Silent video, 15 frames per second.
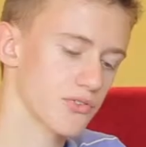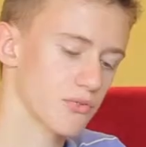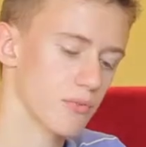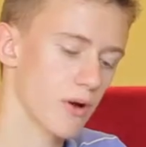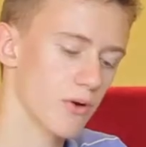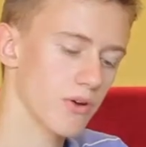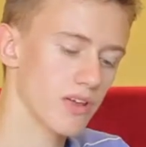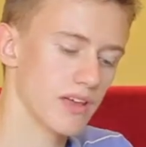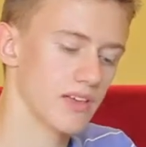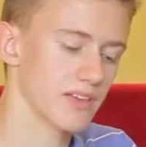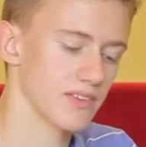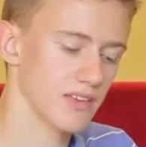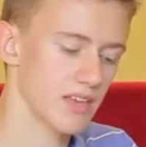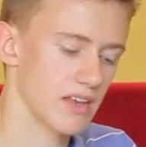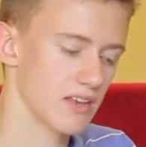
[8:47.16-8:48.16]
remote
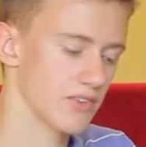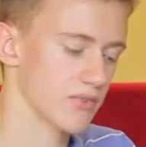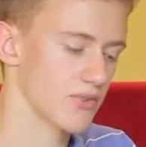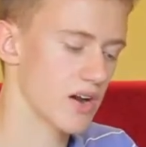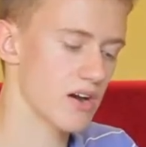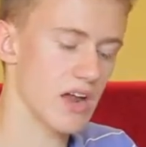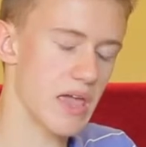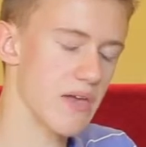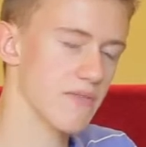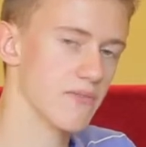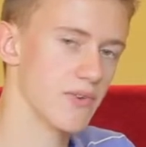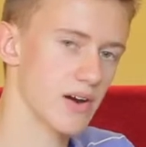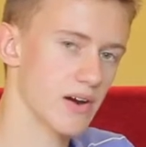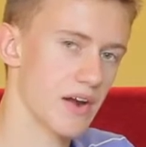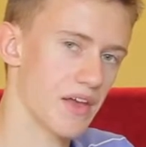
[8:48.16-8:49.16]
is it is very,
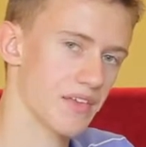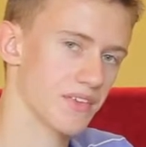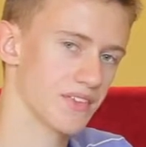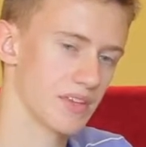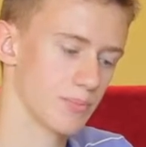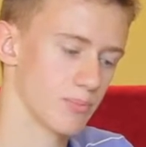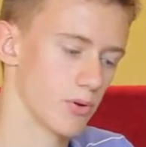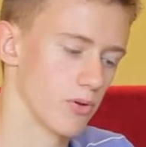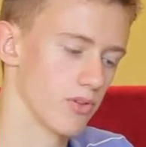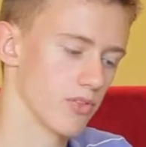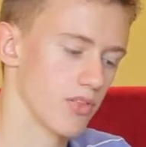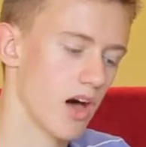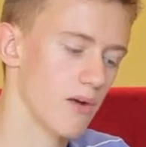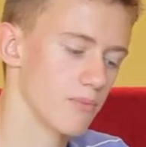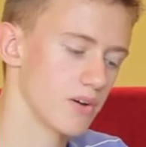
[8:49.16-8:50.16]
very simple.
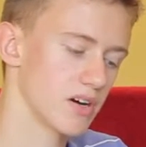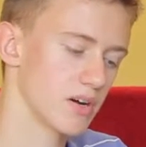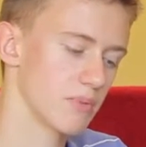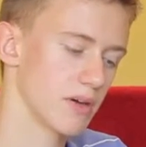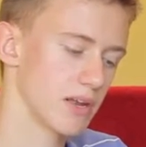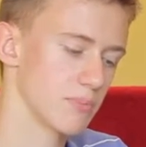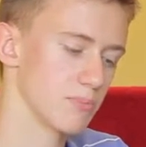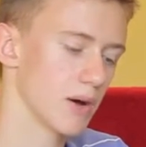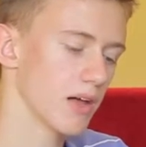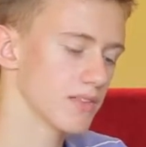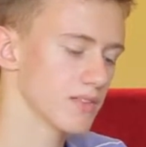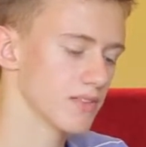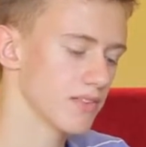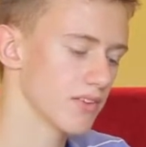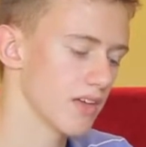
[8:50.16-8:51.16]
Not very many
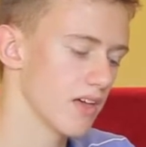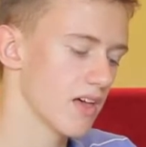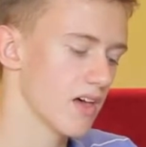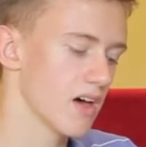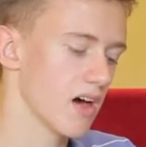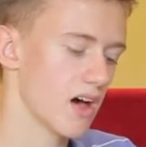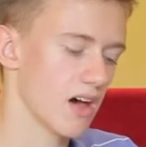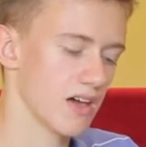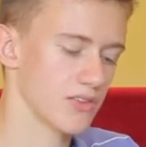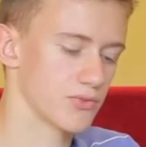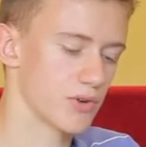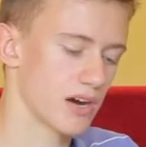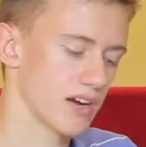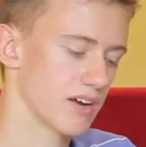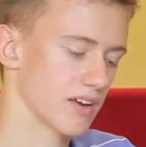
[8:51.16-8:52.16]
buttons. It's
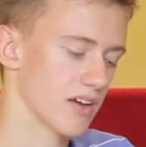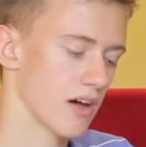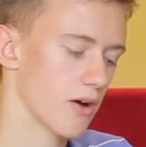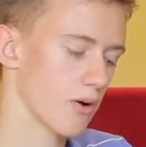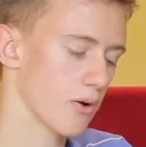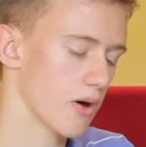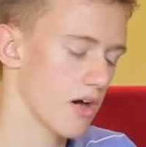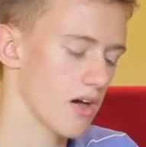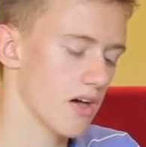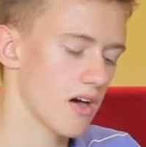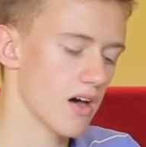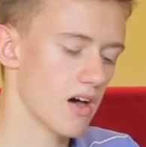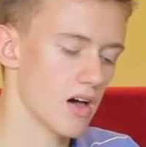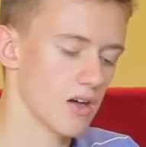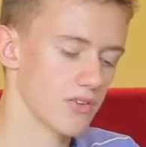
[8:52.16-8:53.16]
ready to go.
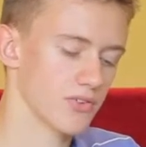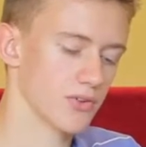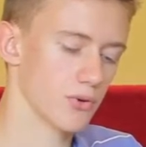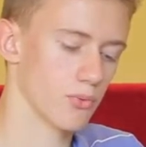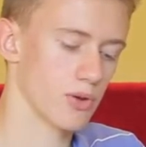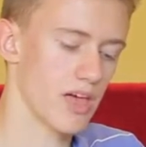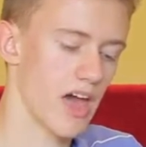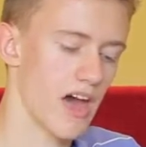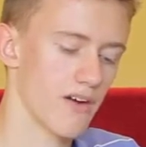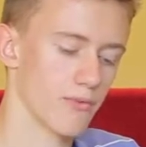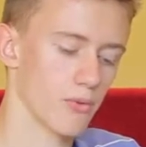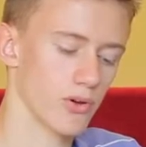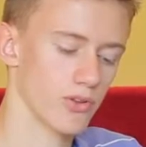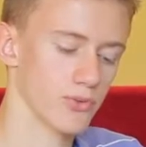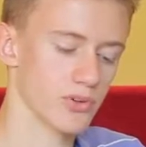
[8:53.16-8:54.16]
So we
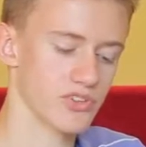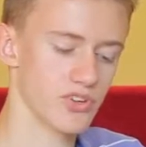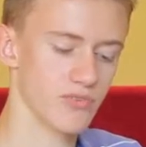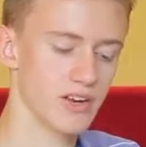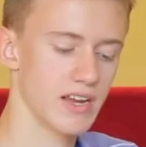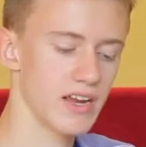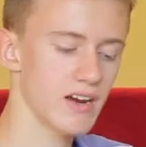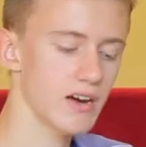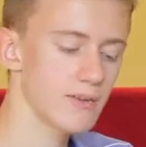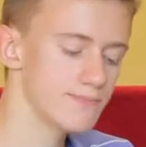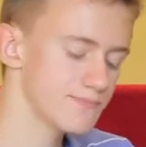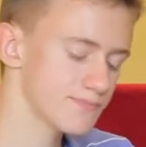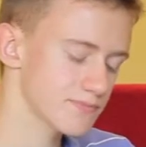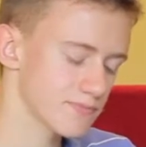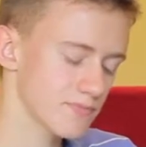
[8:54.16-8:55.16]
have one switch over
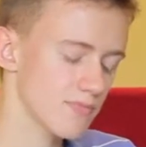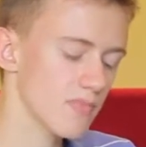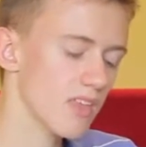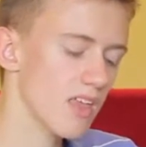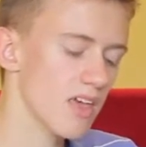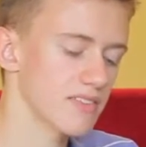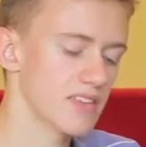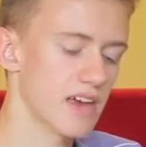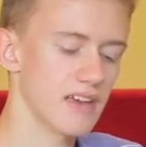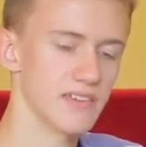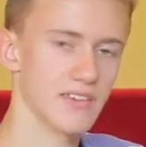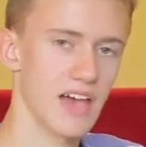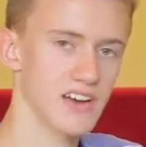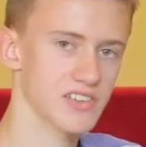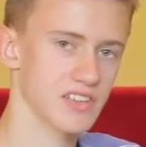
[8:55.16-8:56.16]
here that
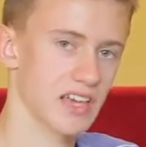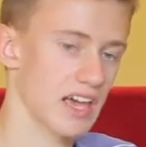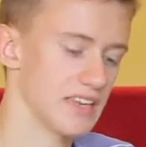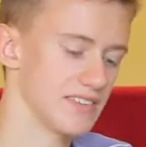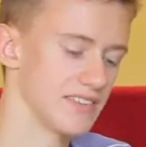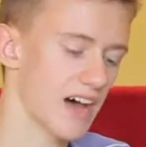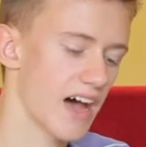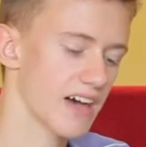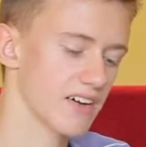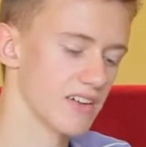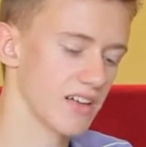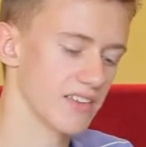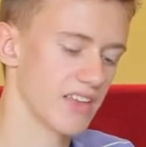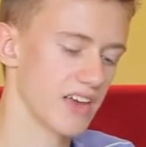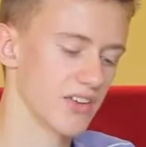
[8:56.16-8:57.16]
is actually a
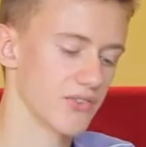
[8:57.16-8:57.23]
dial, and that